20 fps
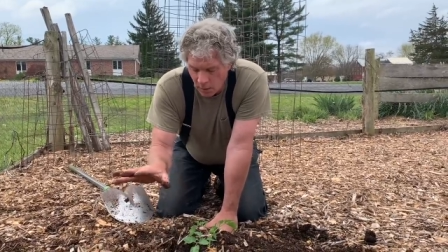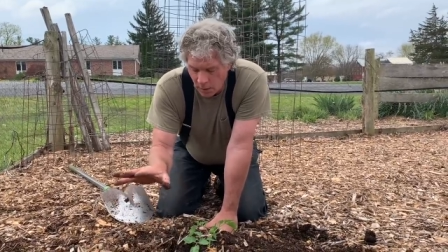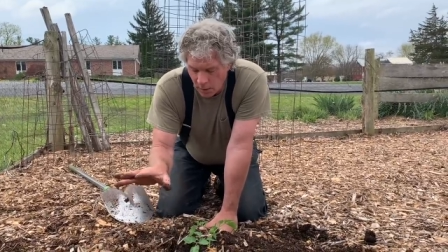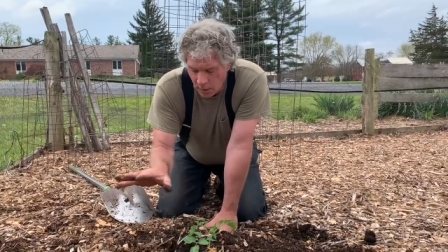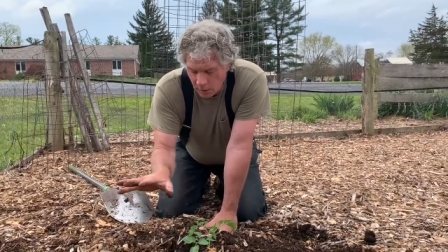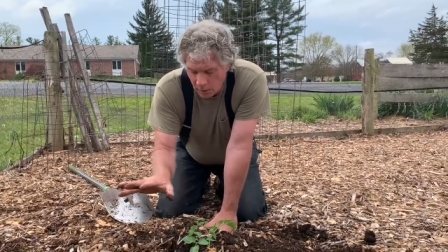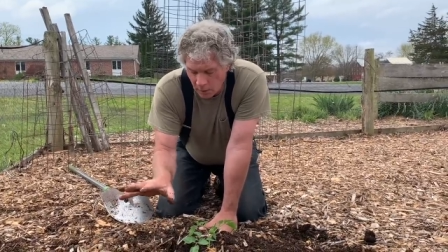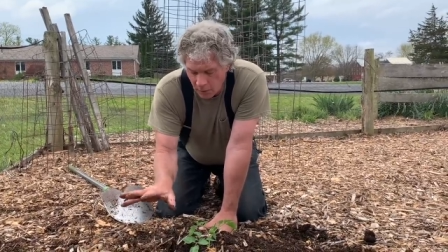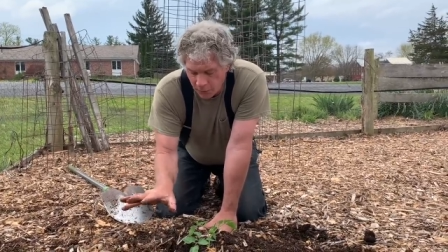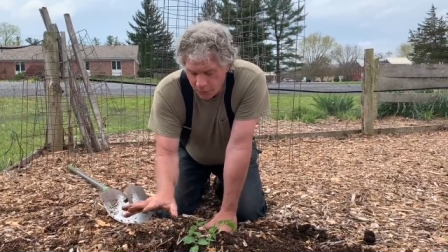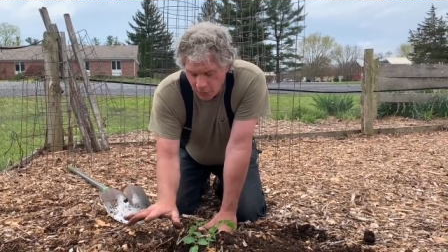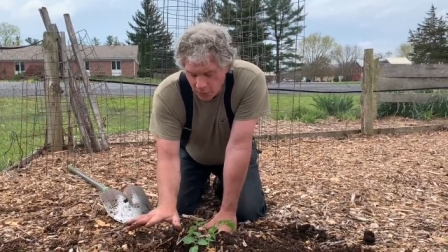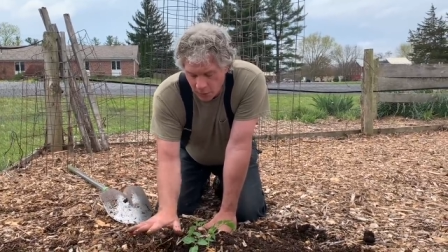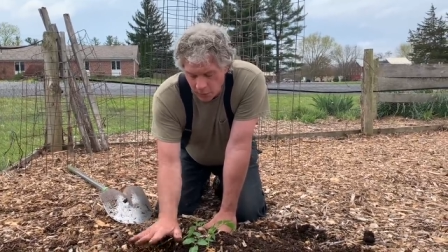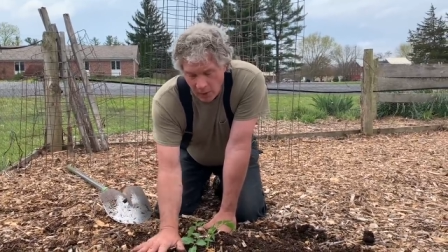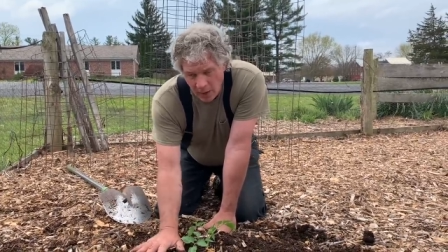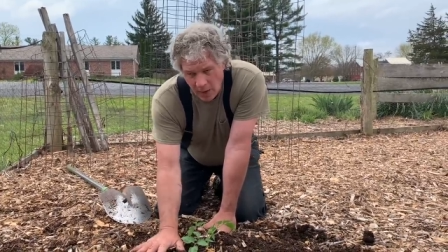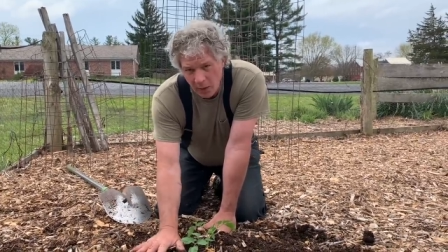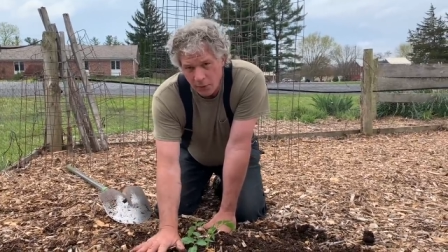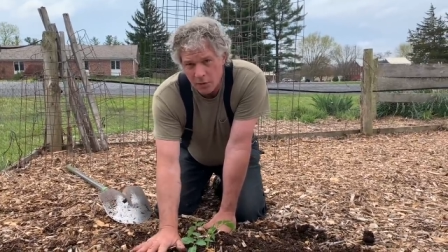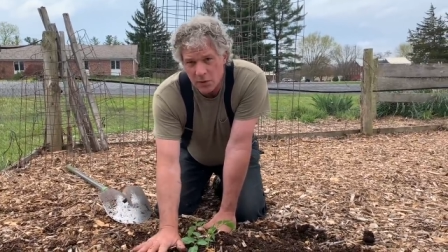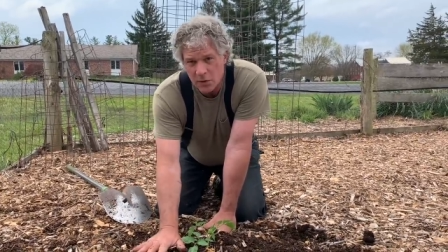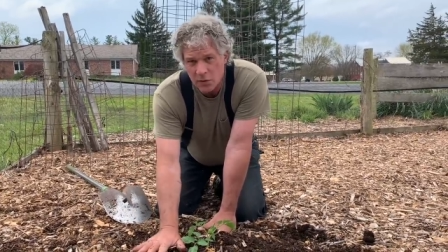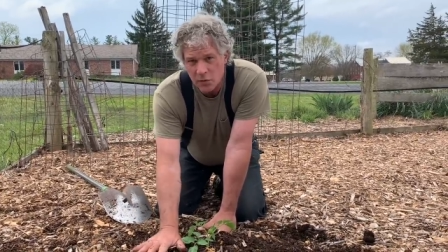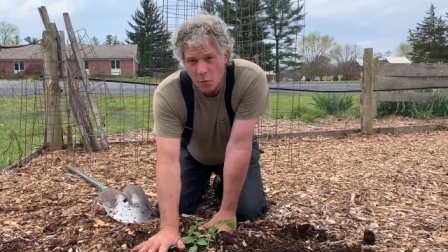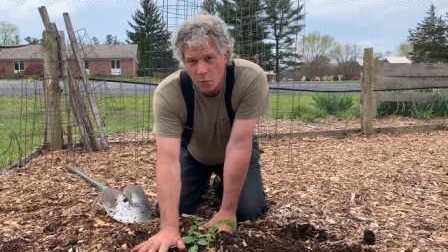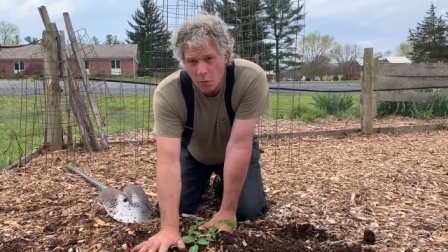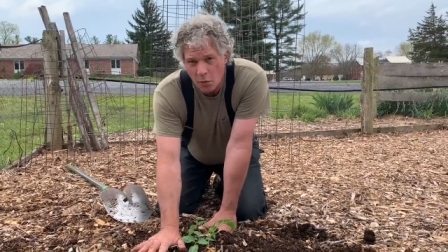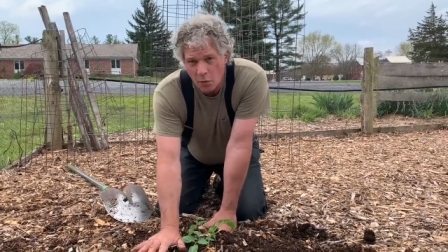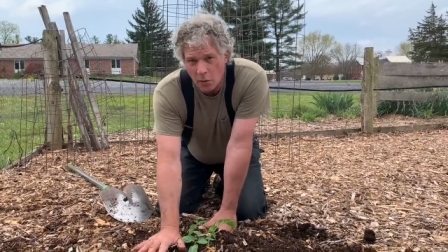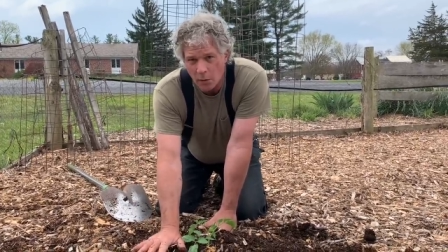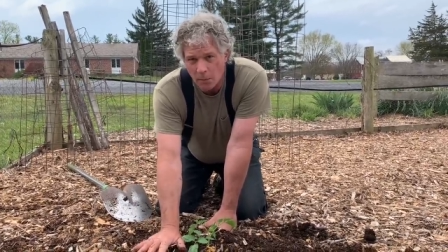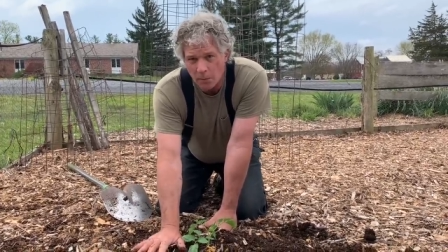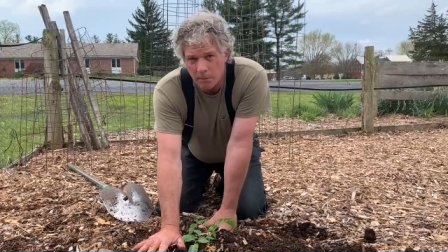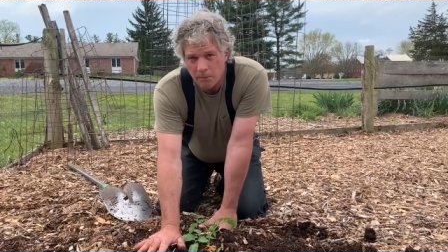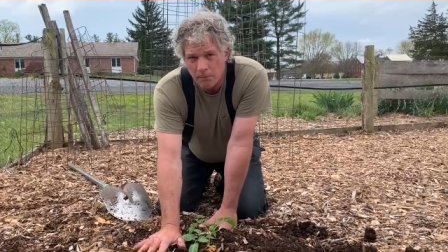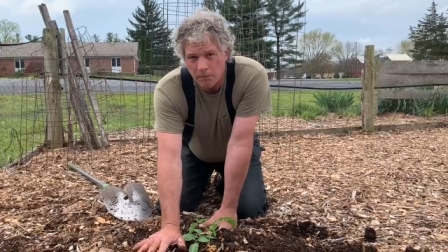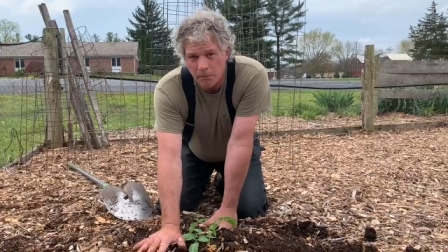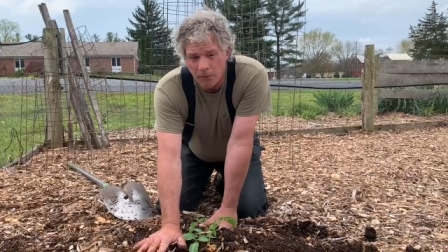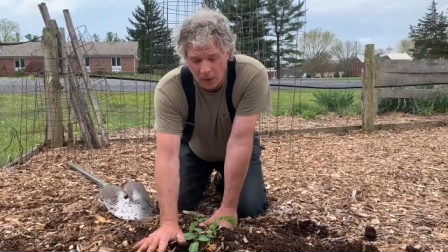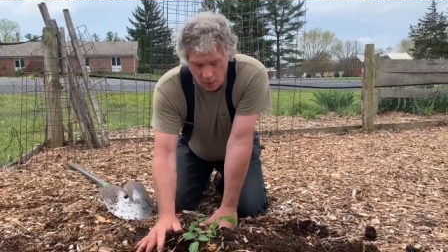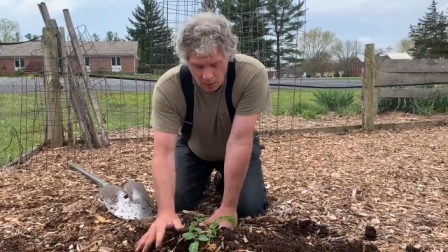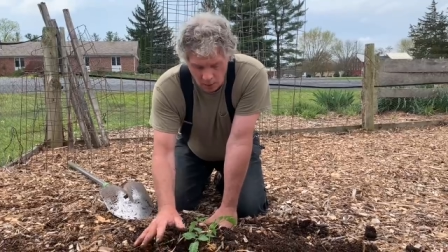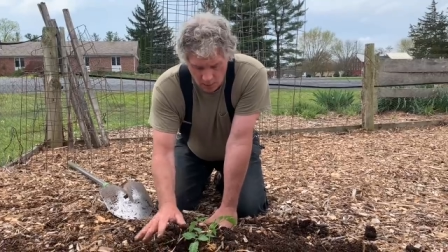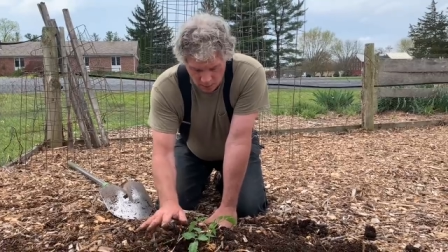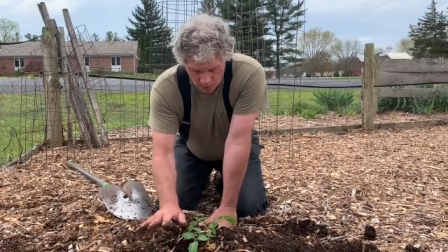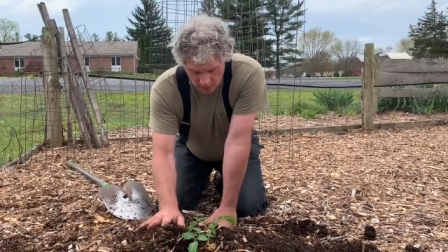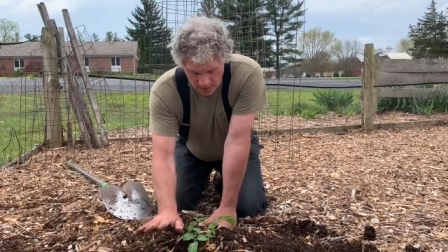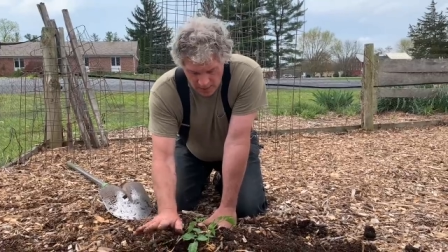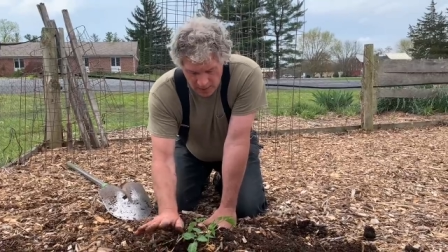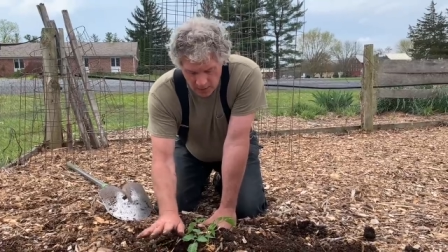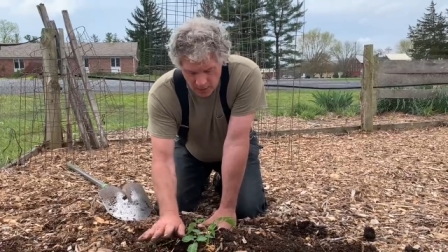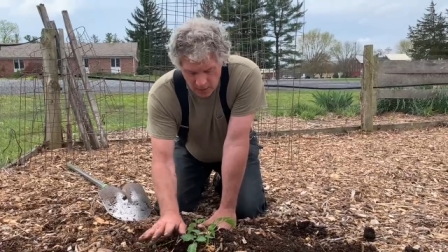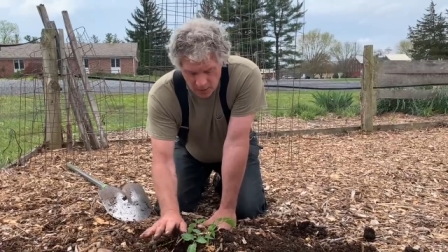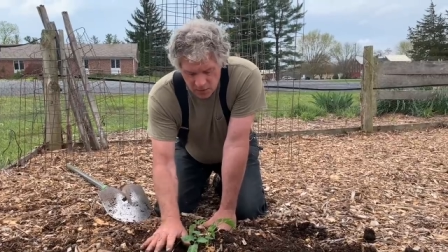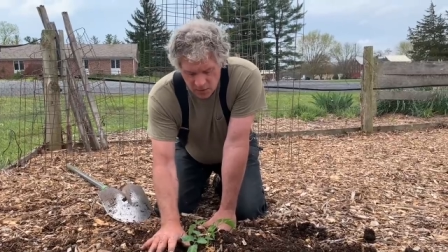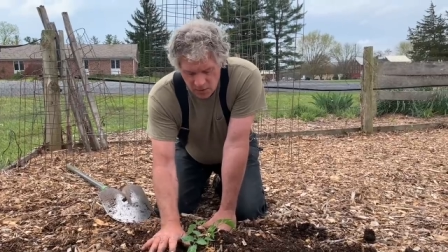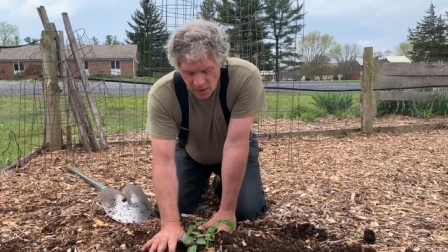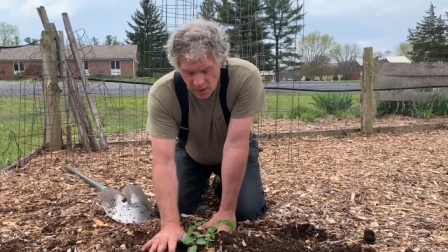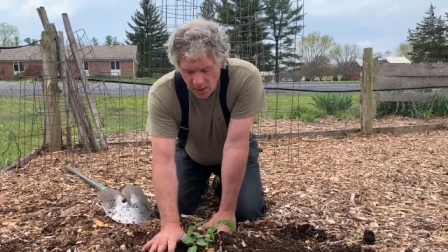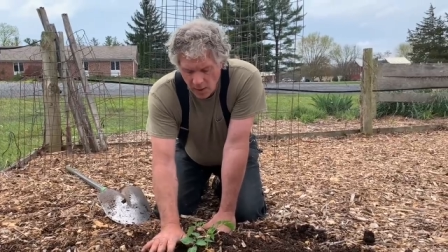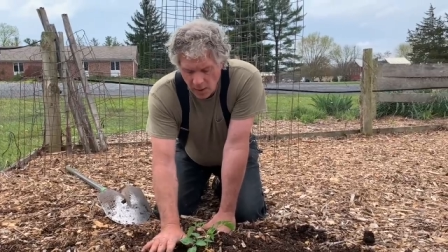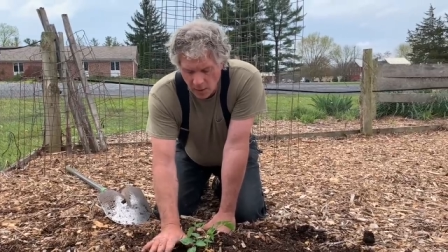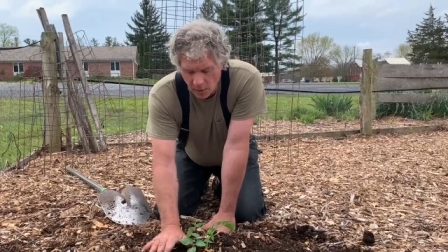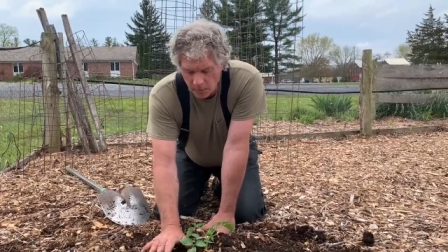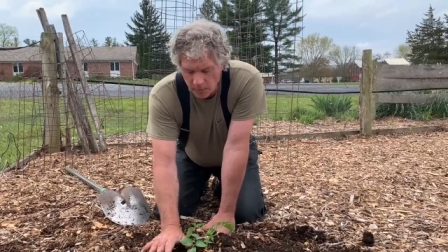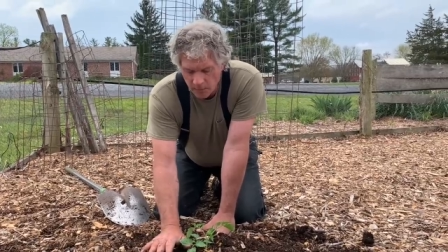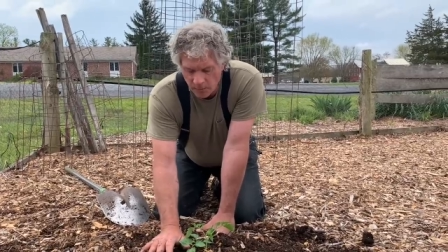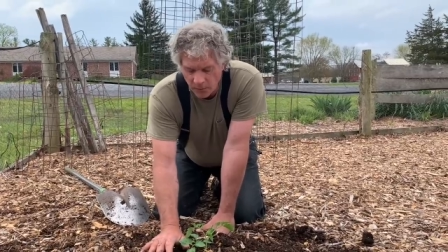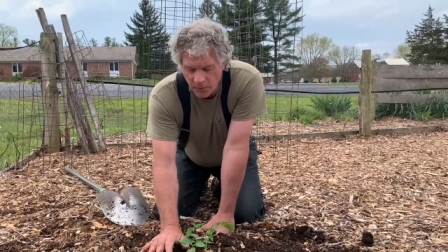If the ground is warm, like it is now,